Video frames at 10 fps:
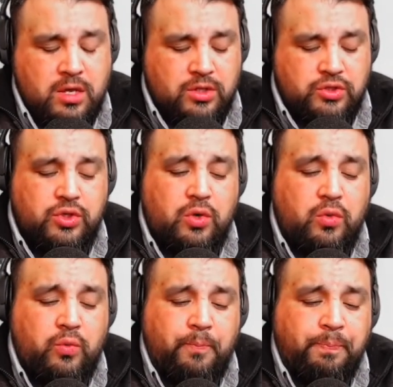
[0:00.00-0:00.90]

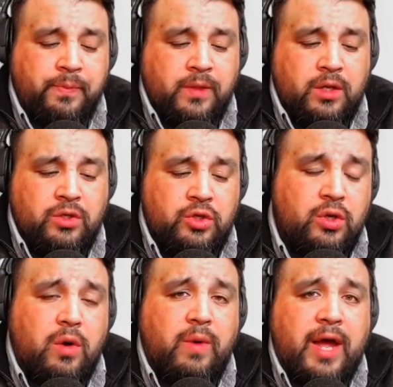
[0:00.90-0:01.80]
So you
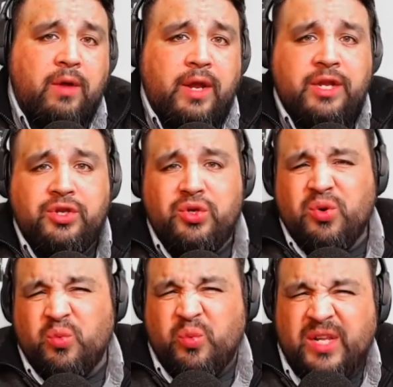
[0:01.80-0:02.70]
go out and you
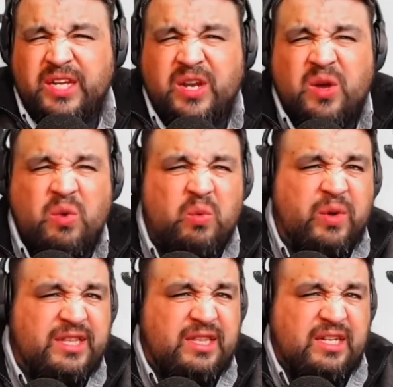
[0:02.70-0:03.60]
don't really know
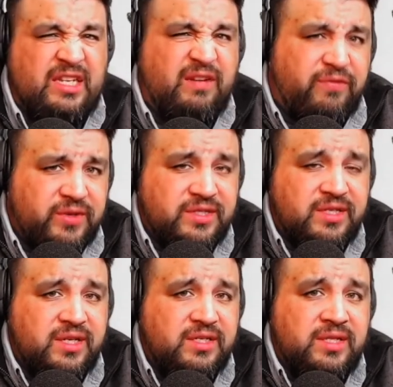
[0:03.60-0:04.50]
what the difference
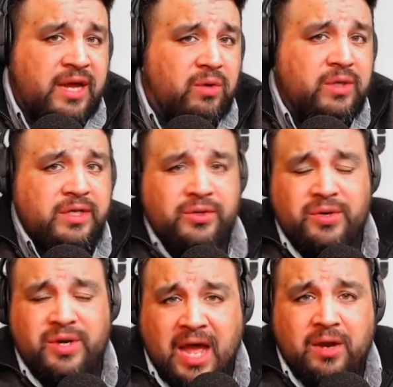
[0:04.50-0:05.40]
is. Not only do you
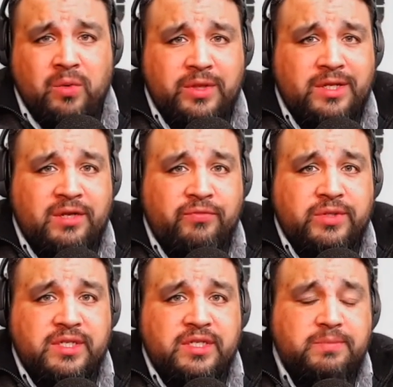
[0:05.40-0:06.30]
not know what the
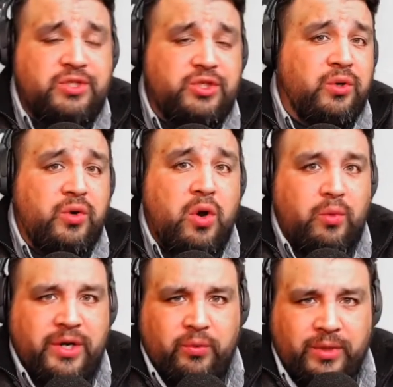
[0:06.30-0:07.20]
difference is, but you don't know
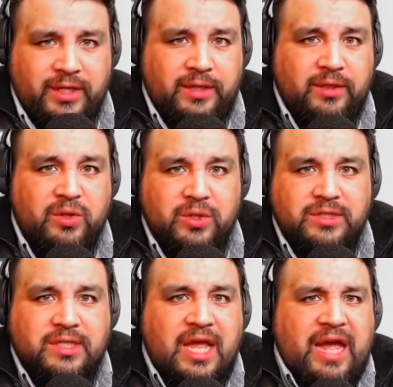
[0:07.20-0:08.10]
what it really
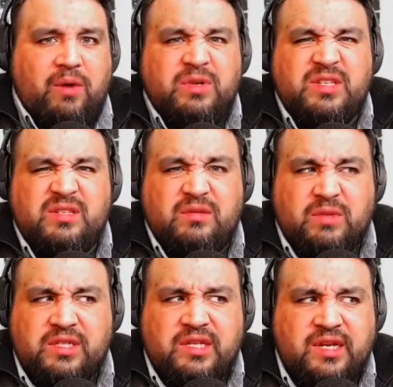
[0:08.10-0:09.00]
looks like. What's
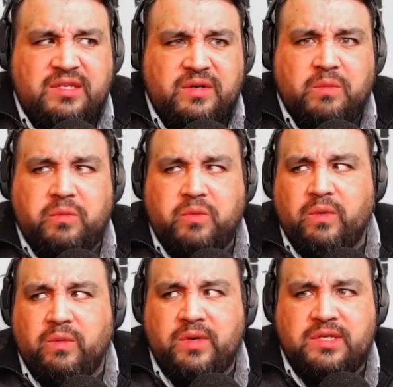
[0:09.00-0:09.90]
an incident
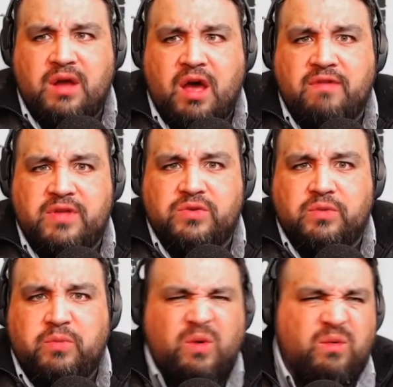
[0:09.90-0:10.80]
report? What's an offense
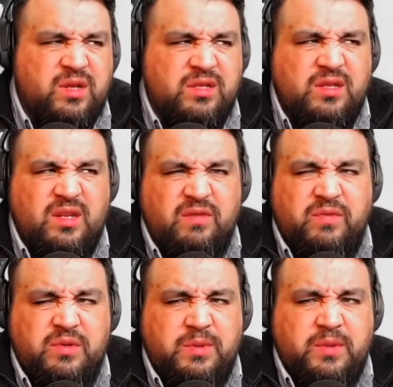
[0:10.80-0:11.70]
report? What's the
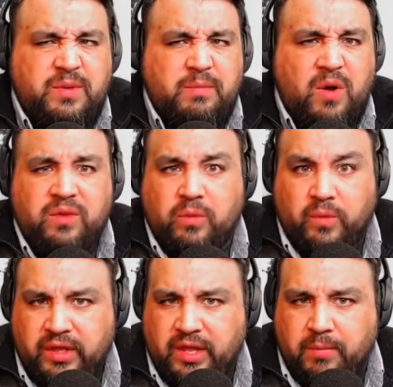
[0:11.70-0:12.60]
difference between both, and
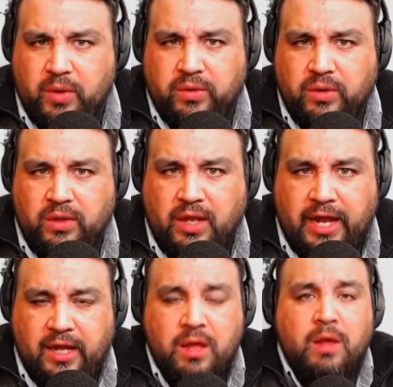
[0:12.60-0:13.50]
what do they both look
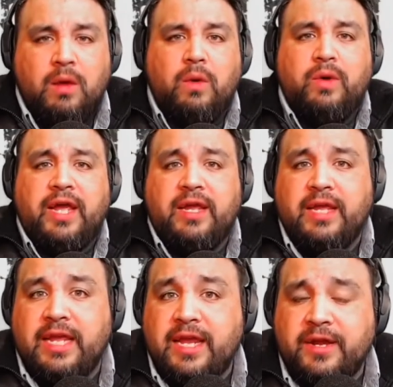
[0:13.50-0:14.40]
like? Okay,
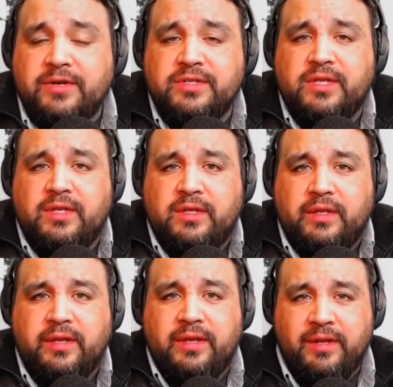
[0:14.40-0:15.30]
here's the
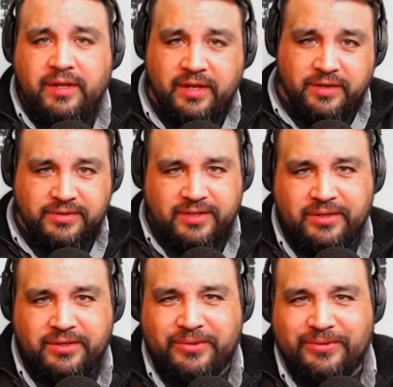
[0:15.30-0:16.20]

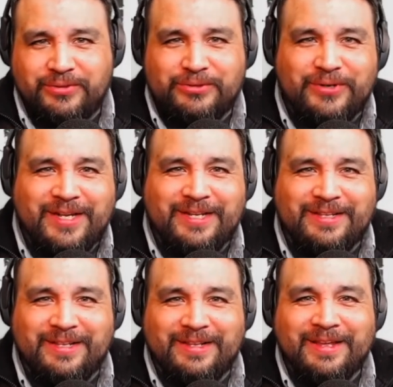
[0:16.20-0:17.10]
little tricky,
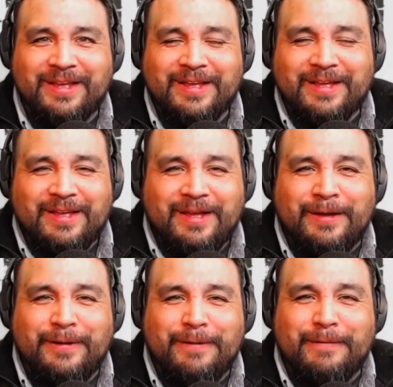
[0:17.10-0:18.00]

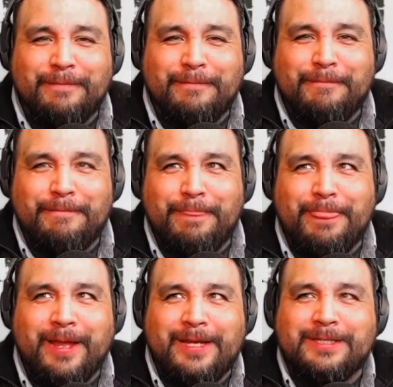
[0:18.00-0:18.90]

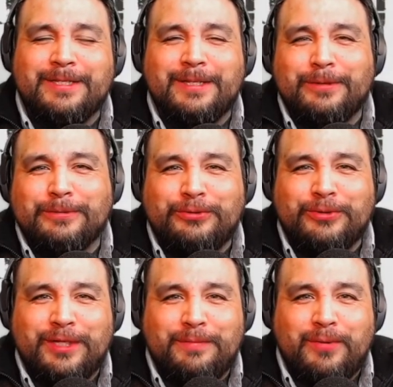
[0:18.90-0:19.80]
I guess the little
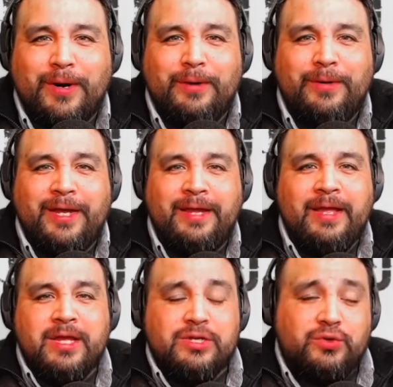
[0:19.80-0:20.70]
tricky part. Okay,
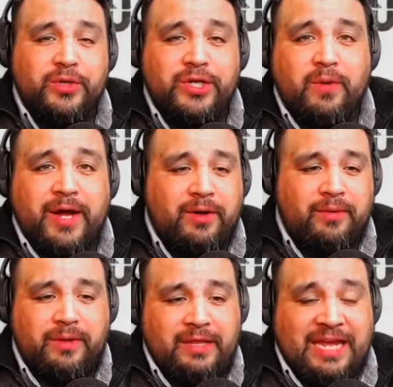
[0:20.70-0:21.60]
so when you go
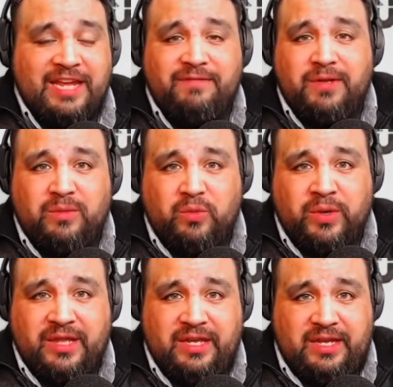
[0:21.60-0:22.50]
out, they give you one
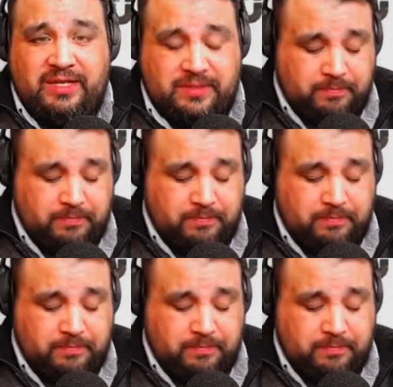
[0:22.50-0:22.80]
of these.